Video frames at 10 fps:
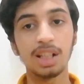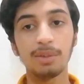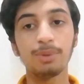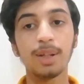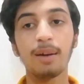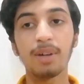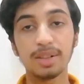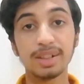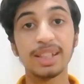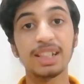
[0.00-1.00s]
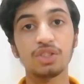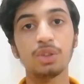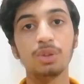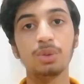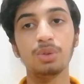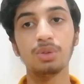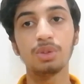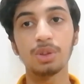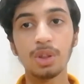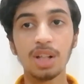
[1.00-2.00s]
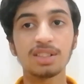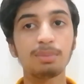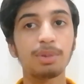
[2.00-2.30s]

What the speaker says: If you have other things to do, you got some